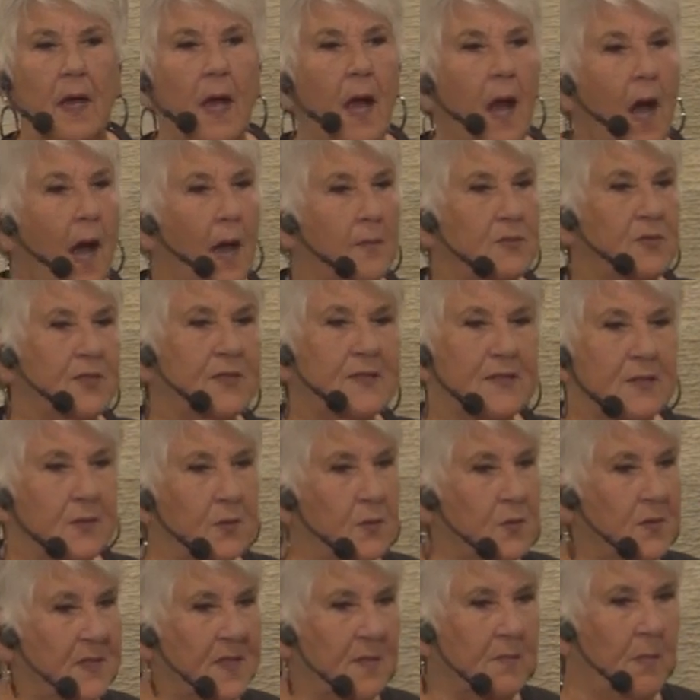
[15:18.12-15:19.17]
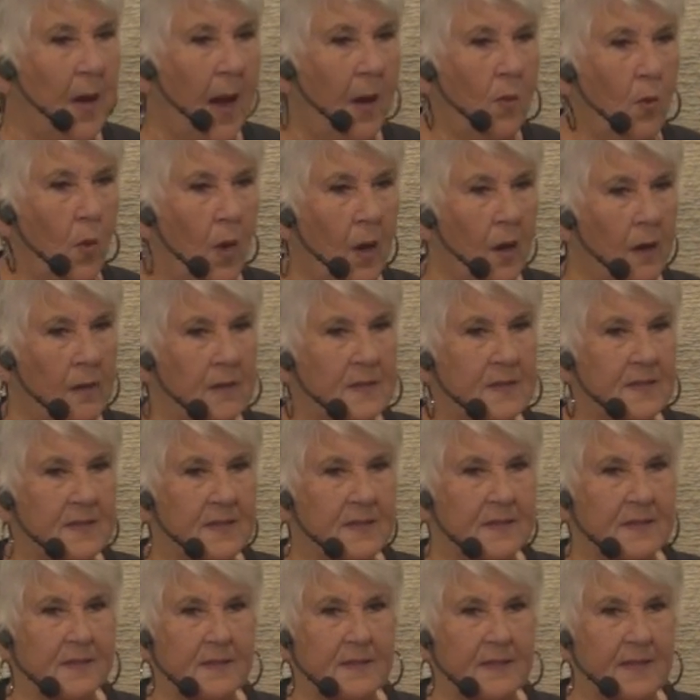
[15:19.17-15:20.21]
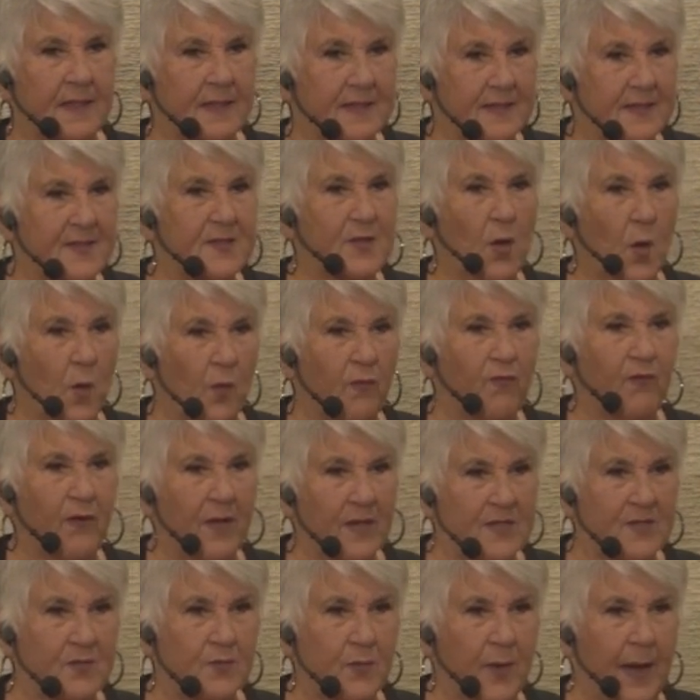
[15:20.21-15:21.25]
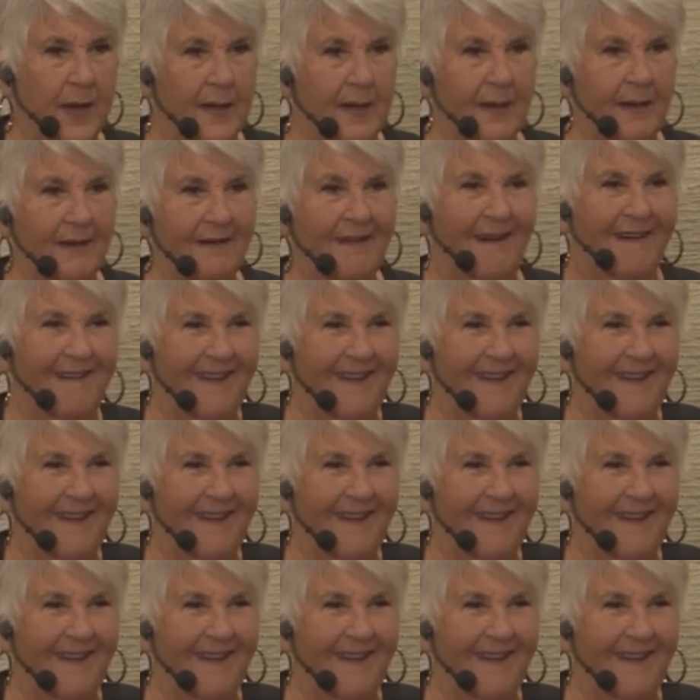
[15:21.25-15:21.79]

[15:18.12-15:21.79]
I'm just losing my words. It's so frustrating.